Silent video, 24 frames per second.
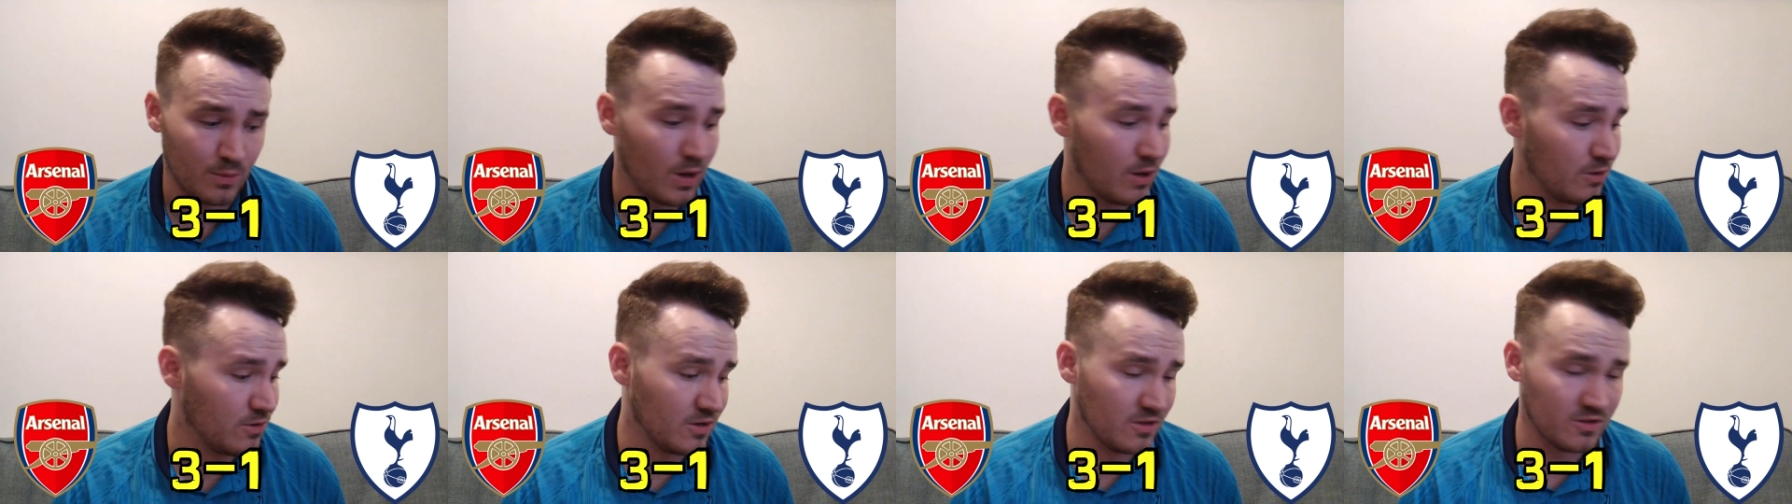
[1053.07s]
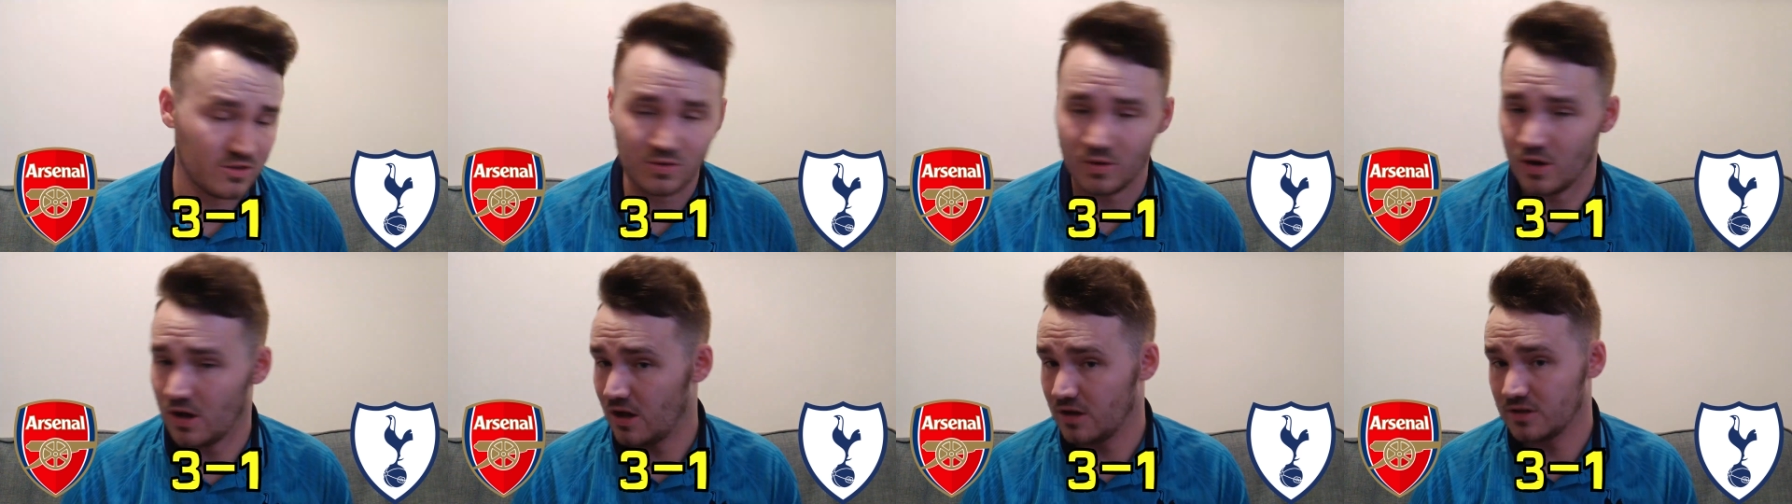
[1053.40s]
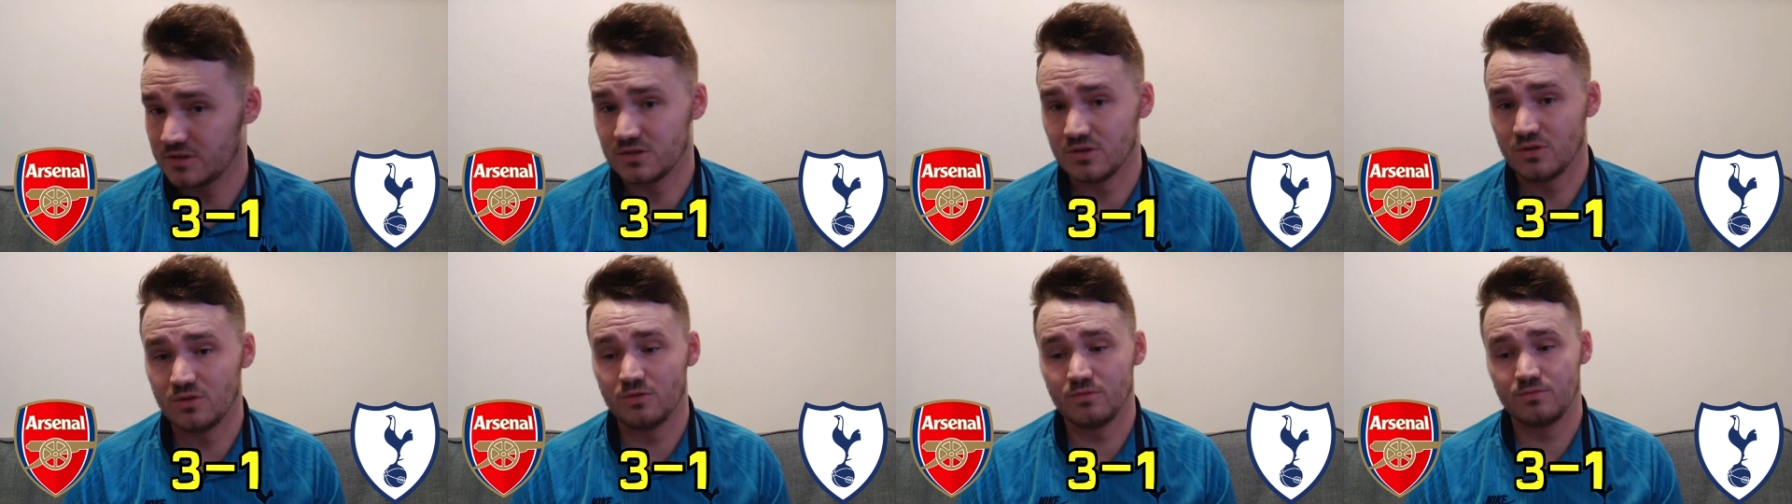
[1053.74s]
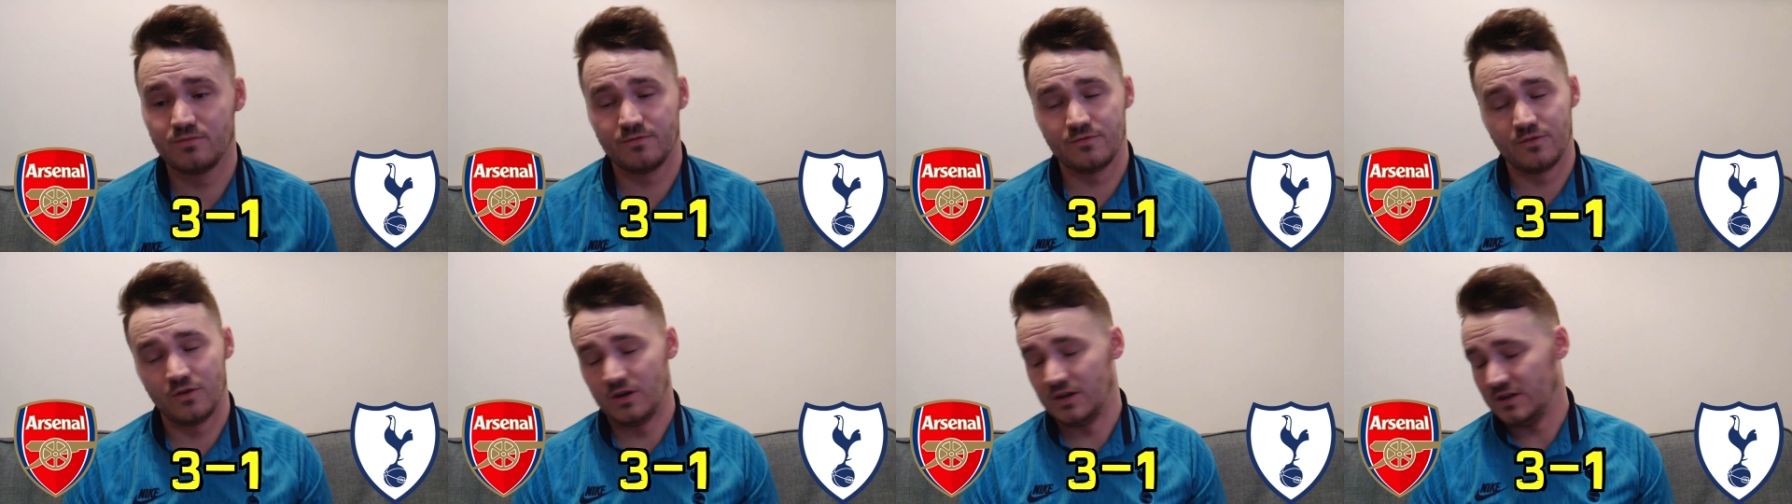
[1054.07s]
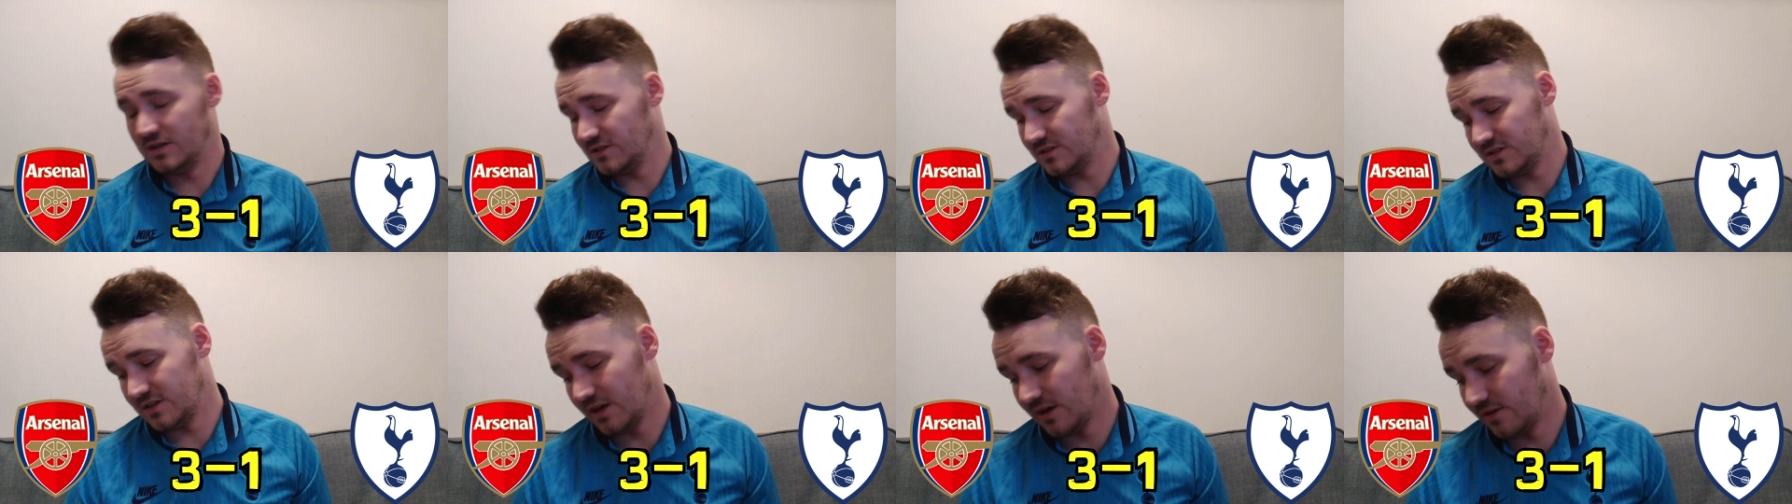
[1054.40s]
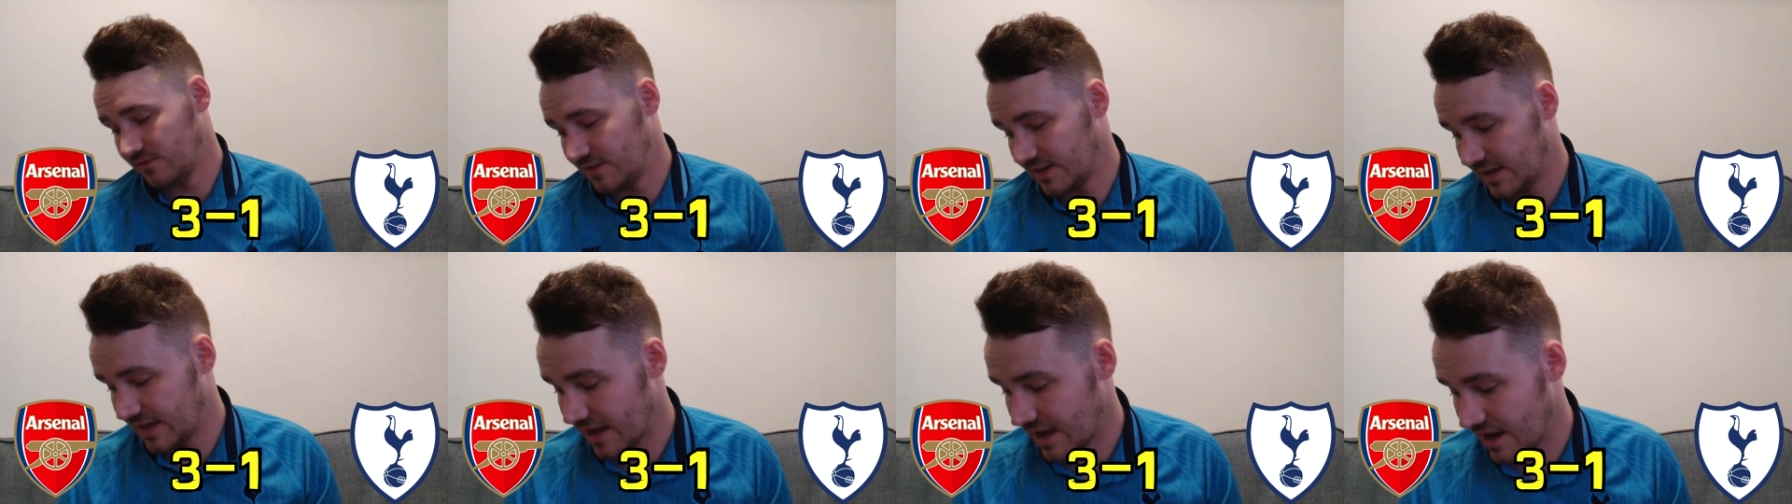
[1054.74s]
Well done to Arsenal, fully
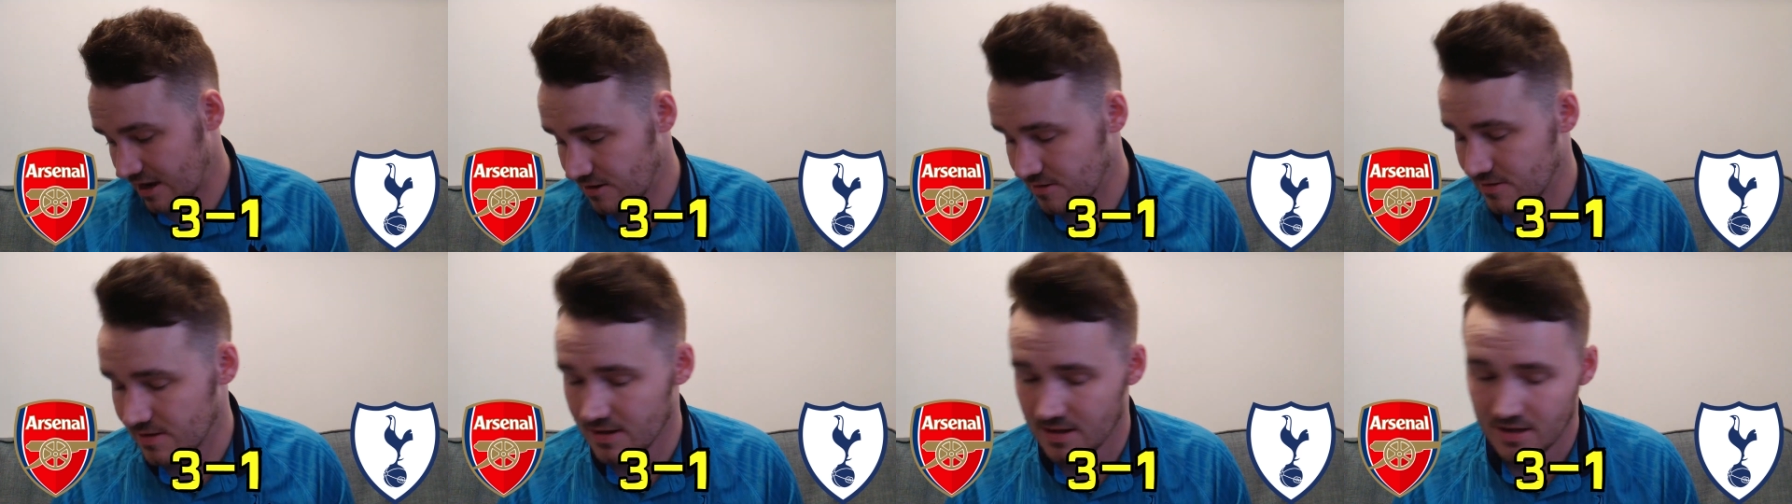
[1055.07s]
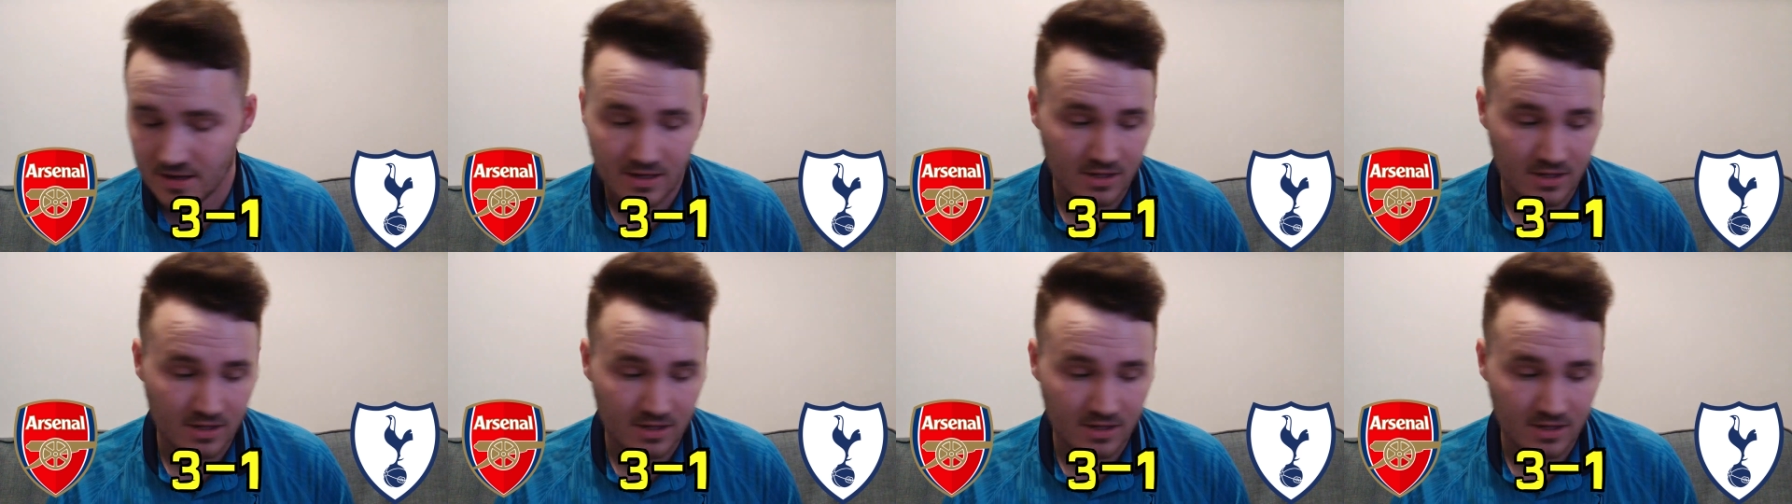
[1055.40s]
deserved again.